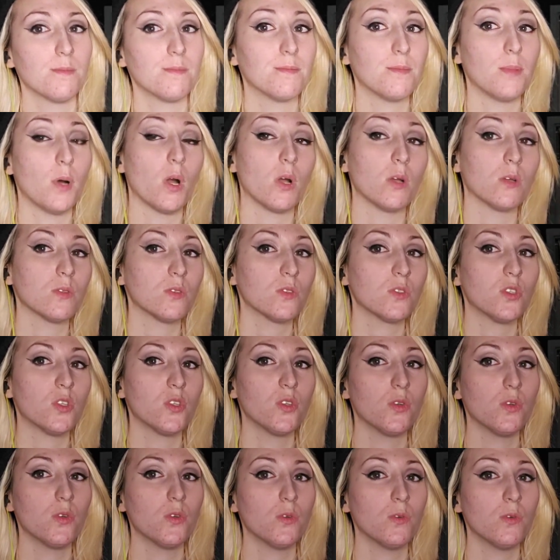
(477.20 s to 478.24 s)
Part
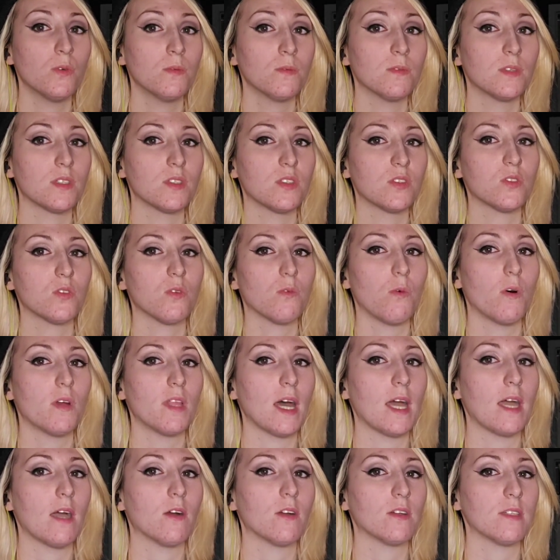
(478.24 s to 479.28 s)
2. This is the one
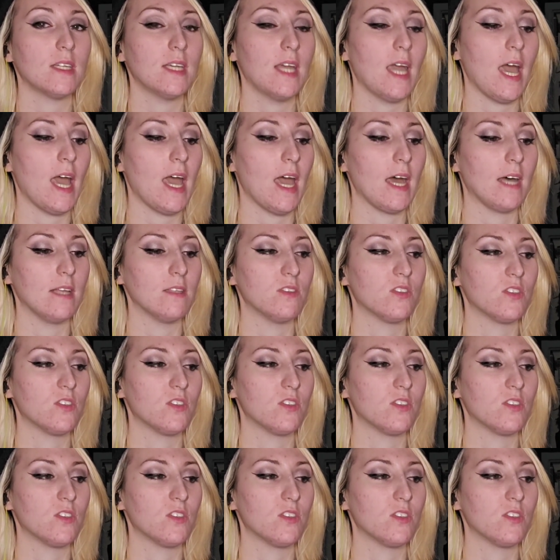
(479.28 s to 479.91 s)
I already had,